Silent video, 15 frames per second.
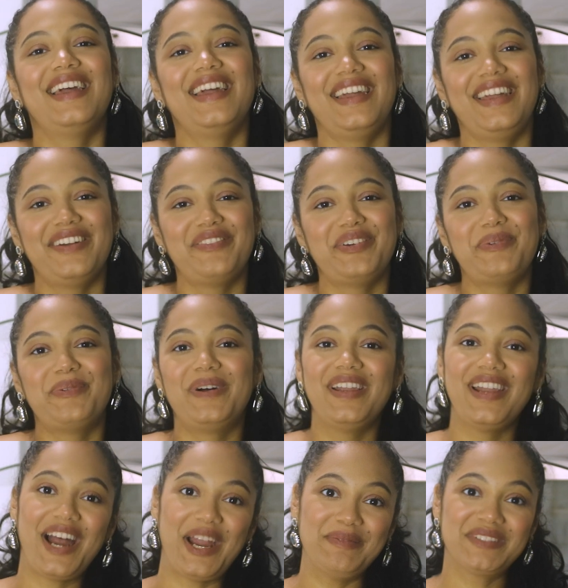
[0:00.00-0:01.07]
Hey
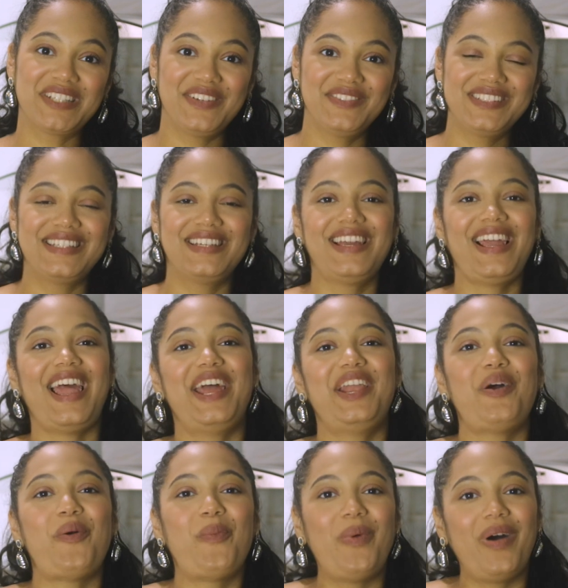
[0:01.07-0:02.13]
everyone, I'm Chef Z
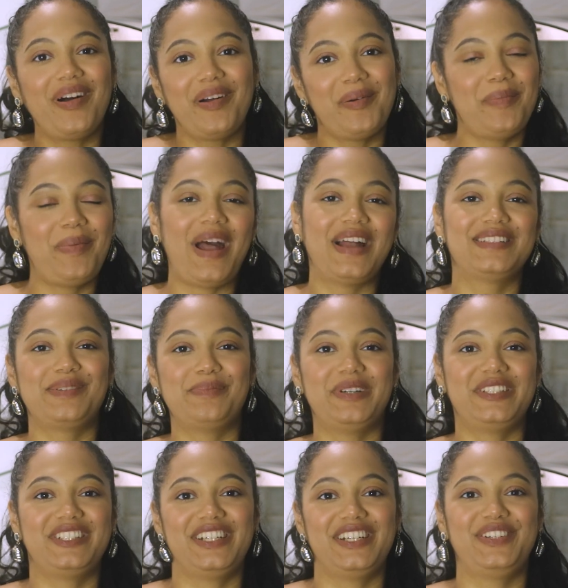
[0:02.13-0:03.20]
and welcome back to
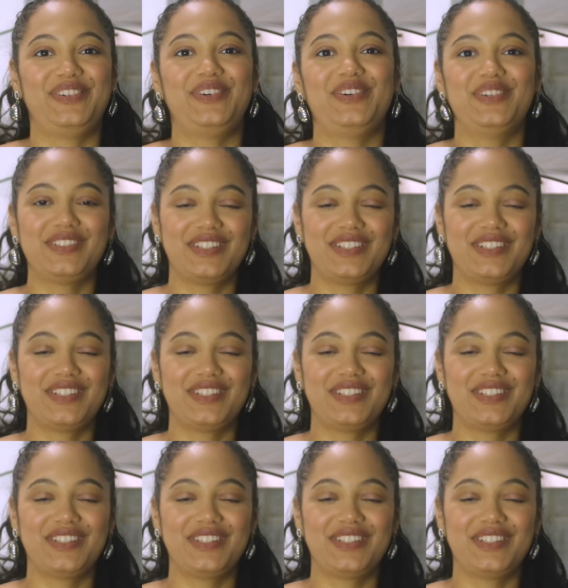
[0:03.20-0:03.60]
my channel.